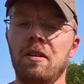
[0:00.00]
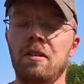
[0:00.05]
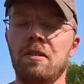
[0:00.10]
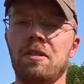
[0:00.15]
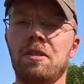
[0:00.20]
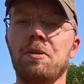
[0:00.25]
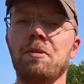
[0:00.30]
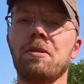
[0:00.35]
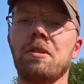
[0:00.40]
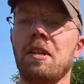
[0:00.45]

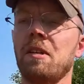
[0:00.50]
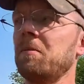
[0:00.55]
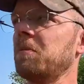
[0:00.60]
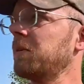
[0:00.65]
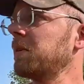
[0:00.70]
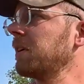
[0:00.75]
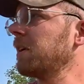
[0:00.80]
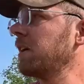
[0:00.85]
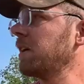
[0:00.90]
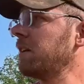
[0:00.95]
she was able
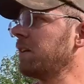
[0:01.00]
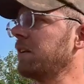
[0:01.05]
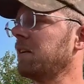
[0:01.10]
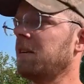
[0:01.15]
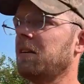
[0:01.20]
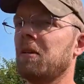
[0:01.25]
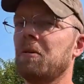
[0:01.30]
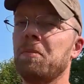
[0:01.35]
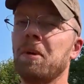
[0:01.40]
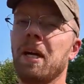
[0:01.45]
to get it
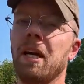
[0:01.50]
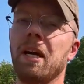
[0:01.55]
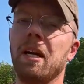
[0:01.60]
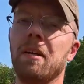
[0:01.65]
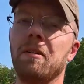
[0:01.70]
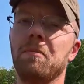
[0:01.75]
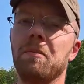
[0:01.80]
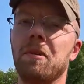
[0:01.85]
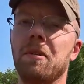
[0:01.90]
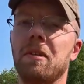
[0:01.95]
in our
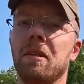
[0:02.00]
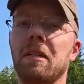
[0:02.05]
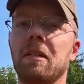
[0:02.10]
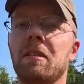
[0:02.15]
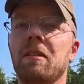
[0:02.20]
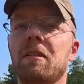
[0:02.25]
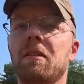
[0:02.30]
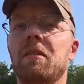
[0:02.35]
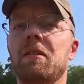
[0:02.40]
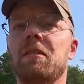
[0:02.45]
pen, but
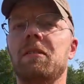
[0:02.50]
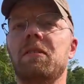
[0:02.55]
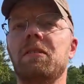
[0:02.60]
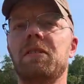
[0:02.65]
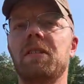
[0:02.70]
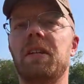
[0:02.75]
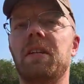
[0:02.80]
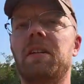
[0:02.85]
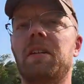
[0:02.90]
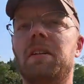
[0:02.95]

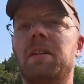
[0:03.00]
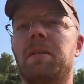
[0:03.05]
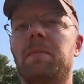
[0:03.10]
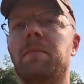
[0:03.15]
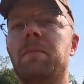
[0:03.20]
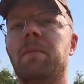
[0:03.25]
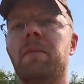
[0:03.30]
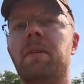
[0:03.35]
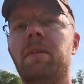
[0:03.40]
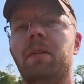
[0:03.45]
she ended up,
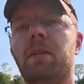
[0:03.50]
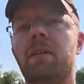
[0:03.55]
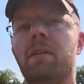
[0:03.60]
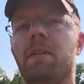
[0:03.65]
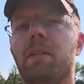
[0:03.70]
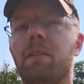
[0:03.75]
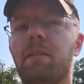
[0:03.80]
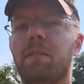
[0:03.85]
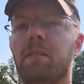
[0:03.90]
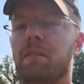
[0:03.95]

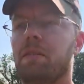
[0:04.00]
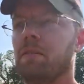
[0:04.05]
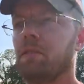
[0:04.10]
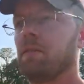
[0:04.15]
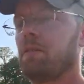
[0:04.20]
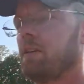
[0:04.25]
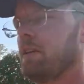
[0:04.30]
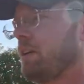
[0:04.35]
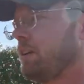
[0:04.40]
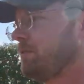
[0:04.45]

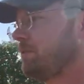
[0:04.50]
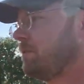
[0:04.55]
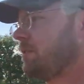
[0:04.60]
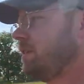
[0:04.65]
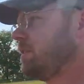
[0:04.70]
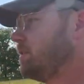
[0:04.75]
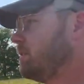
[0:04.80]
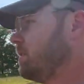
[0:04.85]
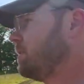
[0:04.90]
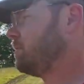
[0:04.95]
the heifer
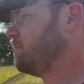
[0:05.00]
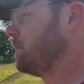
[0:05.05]
ended up